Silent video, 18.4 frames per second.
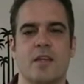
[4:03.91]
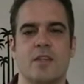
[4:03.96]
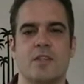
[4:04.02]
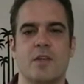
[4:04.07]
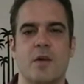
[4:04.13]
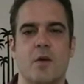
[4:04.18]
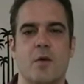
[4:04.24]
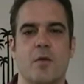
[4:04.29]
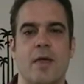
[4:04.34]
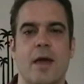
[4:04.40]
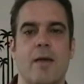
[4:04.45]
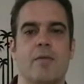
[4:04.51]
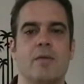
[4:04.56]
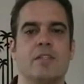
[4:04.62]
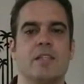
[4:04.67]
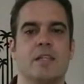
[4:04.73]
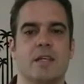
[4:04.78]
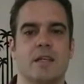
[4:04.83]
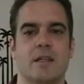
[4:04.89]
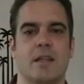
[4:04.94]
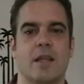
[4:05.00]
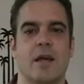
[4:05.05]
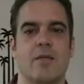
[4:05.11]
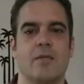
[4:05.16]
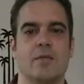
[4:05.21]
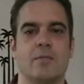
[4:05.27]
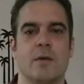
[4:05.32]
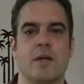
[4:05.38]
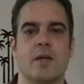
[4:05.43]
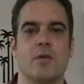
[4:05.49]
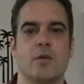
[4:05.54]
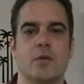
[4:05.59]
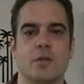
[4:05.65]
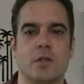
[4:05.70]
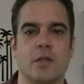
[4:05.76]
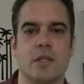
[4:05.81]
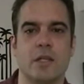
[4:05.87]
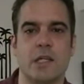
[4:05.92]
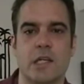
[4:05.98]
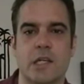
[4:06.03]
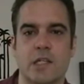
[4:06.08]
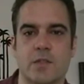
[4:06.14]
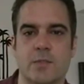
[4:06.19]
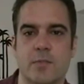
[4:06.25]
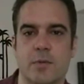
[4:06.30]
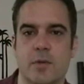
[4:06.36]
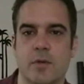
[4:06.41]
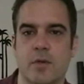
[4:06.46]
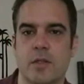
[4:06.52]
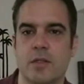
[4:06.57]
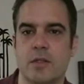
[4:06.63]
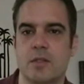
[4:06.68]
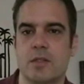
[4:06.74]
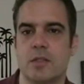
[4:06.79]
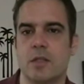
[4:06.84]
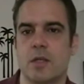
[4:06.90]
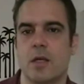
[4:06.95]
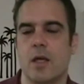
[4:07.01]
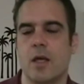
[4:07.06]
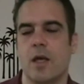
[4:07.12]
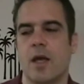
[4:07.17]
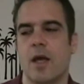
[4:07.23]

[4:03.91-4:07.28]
So that was it. That was my Kundalini experience.